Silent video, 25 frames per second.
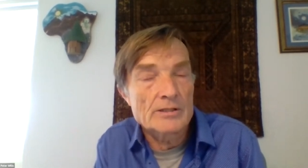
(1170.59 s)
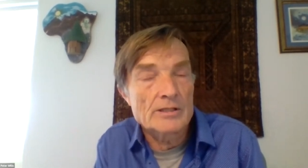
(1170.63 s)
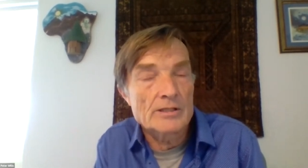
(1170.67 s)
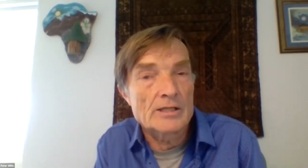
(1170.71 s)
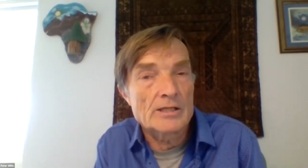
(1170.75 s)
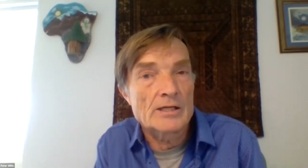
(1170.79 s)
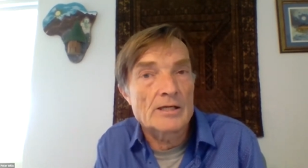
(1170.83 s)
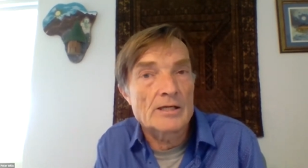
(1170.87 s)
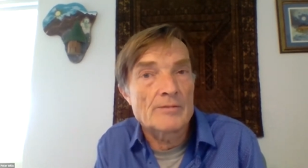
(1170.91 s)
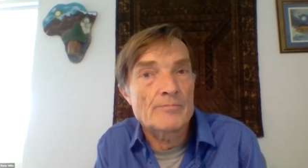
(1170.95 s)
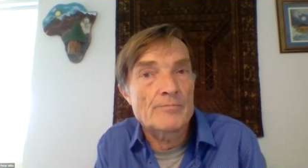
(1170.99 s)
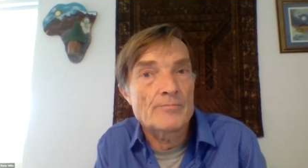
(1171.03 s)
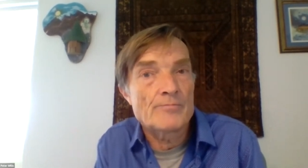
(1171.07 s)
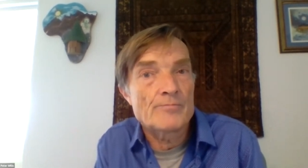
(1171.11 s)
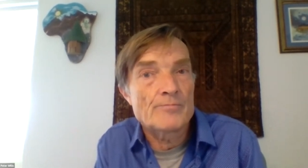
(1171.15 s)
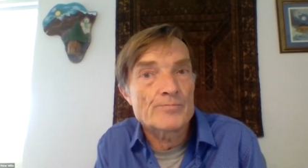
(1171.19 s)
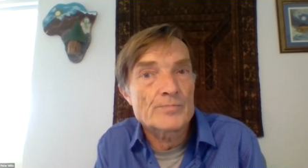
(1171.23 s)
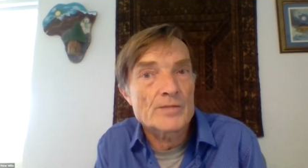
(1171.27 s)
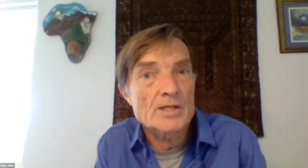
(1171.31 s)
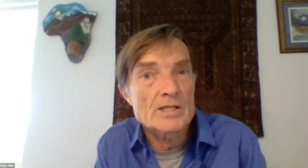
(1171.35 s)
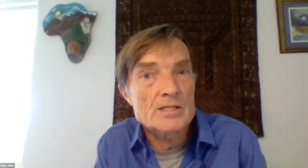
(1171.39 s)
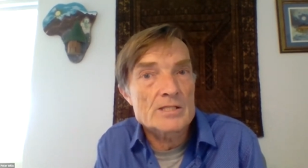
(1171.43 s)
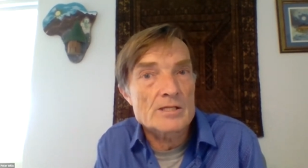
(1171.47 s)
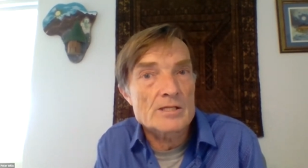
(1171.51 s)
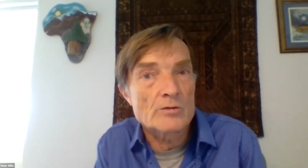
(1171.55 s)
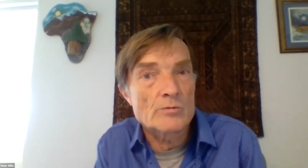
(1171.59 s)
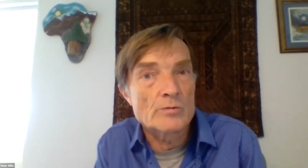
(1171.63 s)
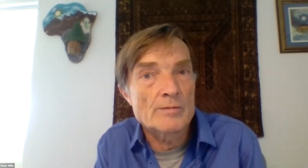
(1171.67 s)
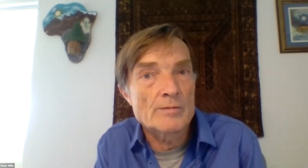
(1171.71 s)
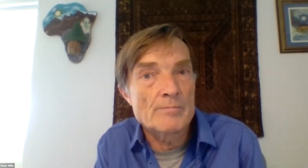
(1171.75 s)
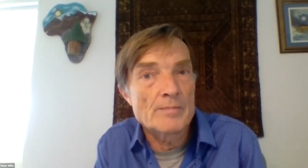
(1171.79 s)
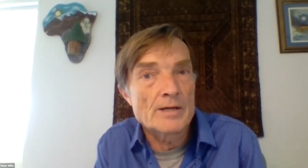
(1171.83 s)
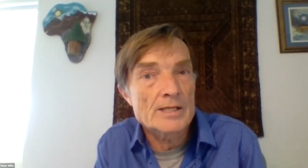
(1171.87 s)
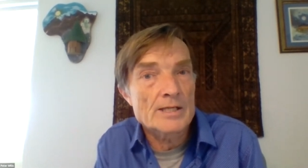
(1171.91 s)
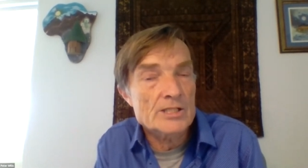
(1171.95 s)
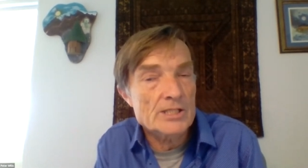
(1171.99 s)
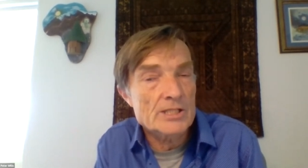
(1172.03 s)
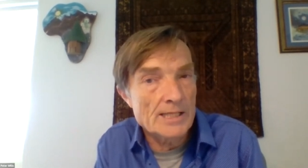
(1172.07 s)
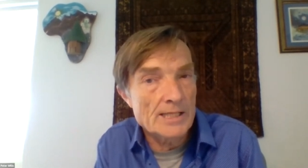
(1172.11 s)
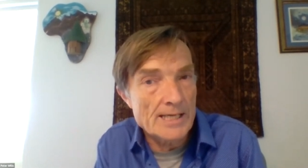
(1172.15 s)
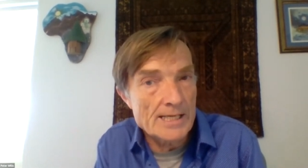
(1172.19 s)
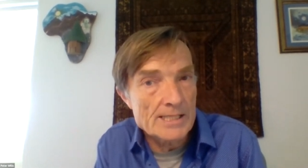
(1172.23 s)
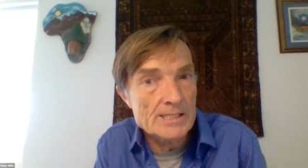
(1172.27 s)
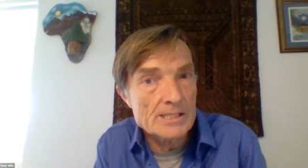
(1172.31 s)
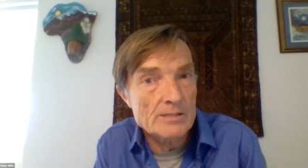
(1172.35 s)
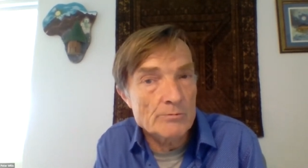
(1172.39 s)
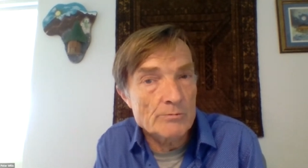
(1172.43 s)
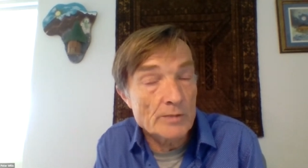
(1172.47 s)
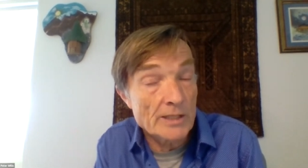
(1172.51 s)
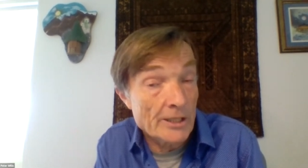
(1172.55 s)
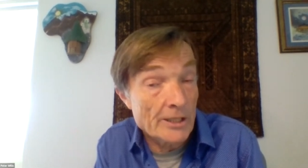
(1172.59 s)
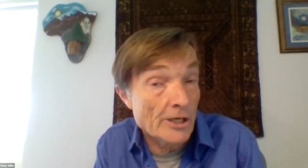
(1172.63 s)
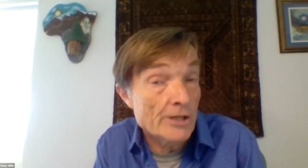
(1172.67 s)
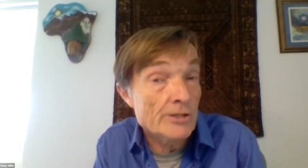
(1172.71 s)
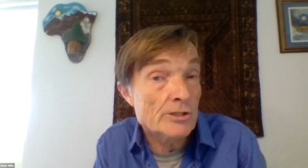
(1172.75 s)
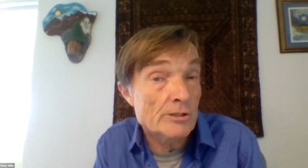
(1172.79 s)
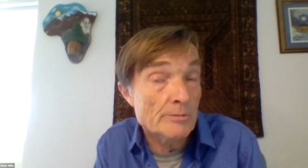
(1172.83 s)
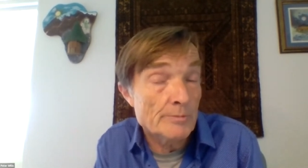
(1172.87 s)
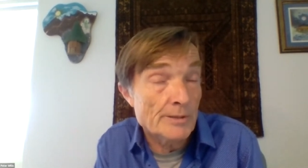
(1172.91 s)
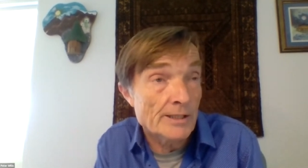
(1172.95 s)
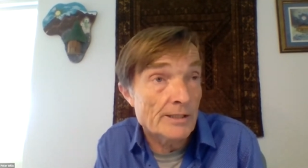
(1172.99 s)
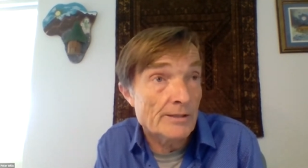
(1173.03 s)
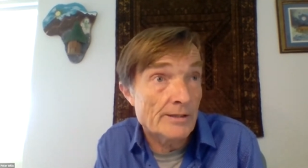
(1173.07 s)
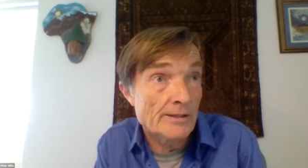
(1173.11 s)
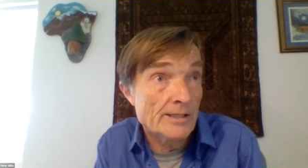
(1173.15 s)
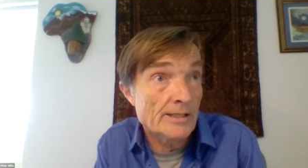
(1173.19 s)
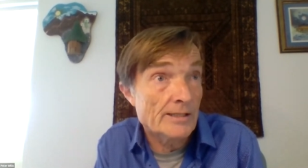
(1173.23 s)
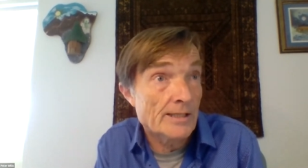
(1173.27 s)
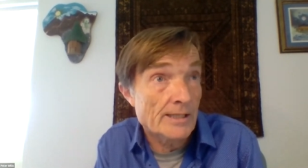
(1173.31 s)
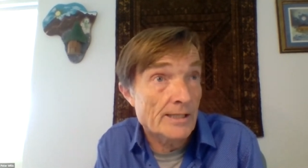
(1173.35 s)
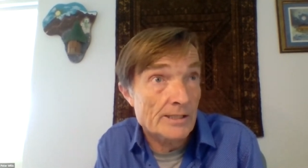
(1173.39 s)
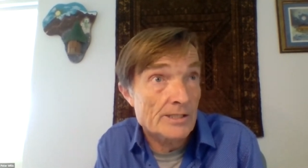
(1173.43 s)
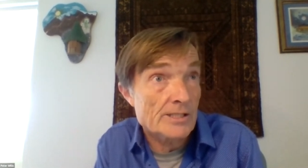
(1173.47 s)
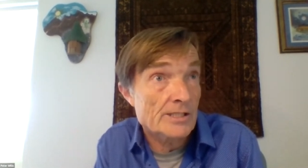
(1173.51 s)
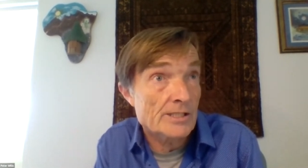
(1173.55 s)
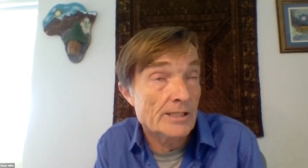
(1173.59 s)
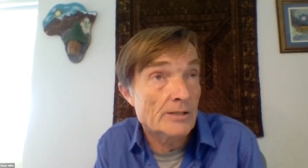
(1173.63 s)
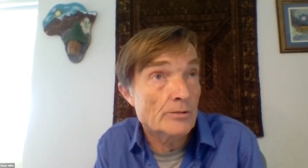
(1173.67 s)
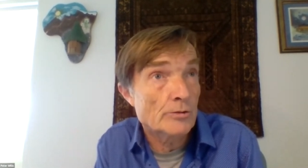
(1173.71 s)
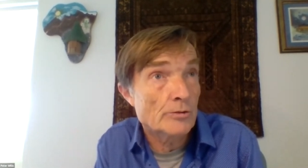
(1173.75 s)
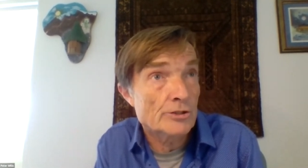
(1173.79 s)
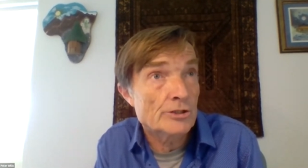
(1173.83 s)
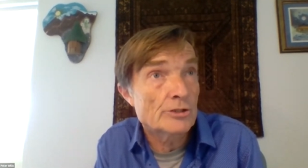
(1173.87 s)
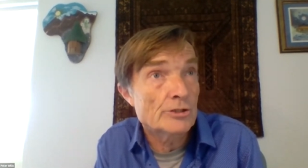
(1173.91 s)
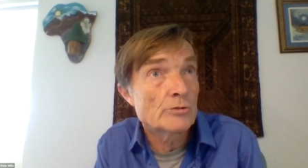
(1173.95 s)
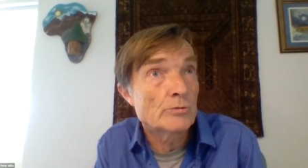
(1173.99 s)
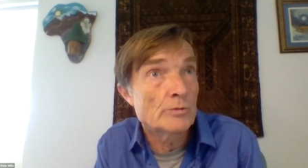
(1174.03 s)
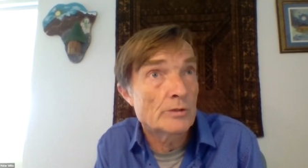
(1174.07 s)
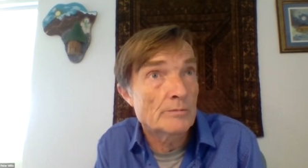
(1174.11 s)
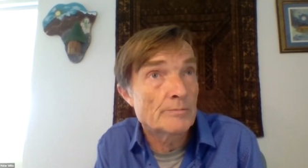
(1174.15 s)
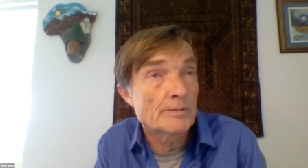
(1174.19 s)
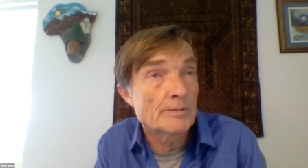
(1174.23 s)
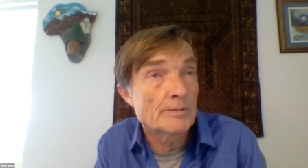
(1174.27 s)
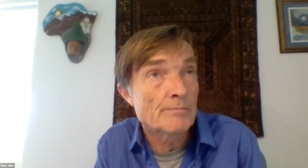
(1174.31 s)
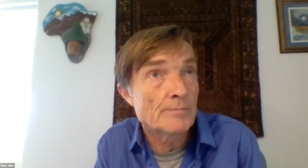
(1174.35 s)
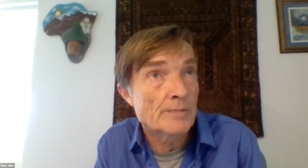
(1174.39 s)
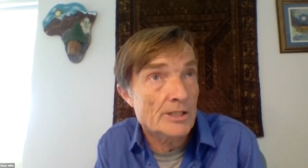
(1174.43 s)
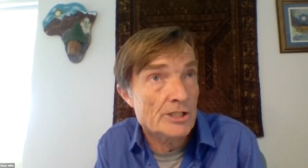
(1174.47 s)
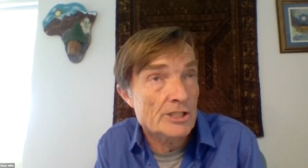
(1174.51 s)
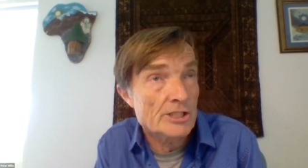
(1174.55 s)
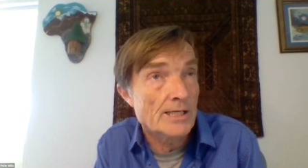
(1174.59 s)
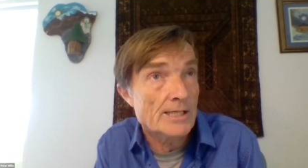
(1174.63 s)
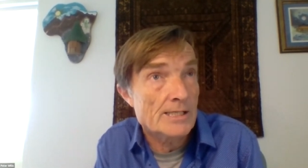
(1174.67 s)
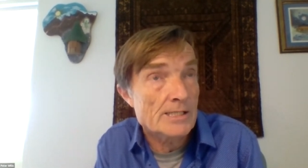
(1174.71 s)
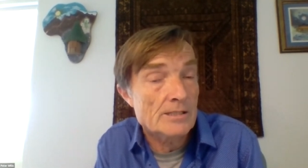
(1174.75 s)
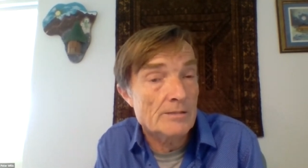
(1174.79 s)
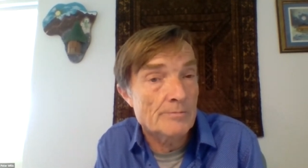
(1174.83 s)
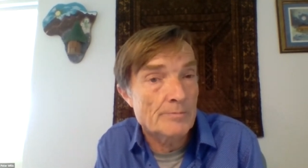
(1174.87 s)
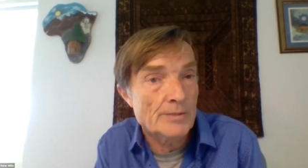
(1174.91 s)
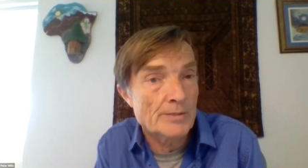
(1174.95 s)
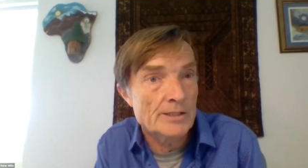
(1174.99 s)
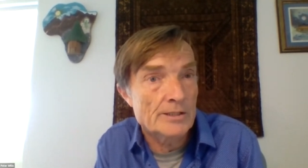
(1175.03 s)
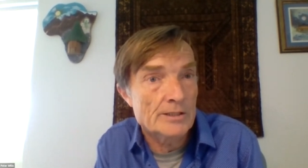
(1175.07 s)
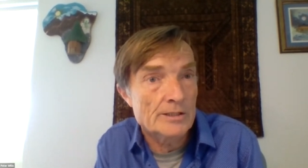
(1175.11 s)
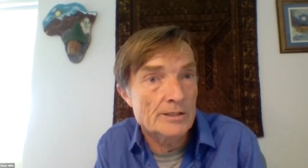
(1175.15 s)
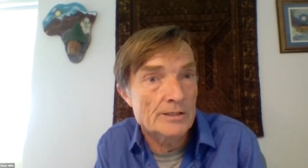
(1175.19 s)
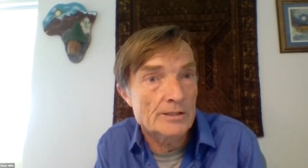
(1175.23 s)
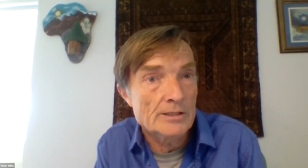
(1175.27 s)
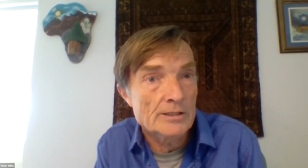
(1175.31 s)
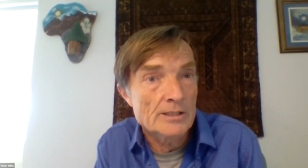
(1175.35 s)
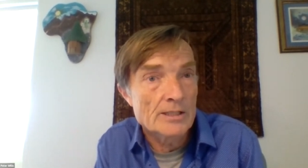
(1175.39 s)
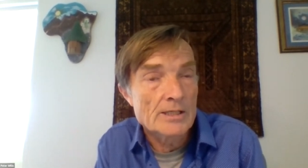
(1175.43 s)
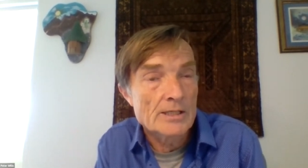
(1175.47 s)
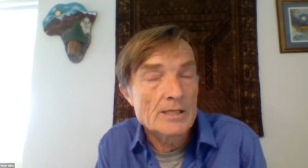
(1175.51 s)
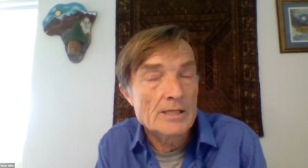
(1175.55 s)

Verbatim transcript: Um, so we're much less, we're going to be in the next year or two, we'll be much less dependent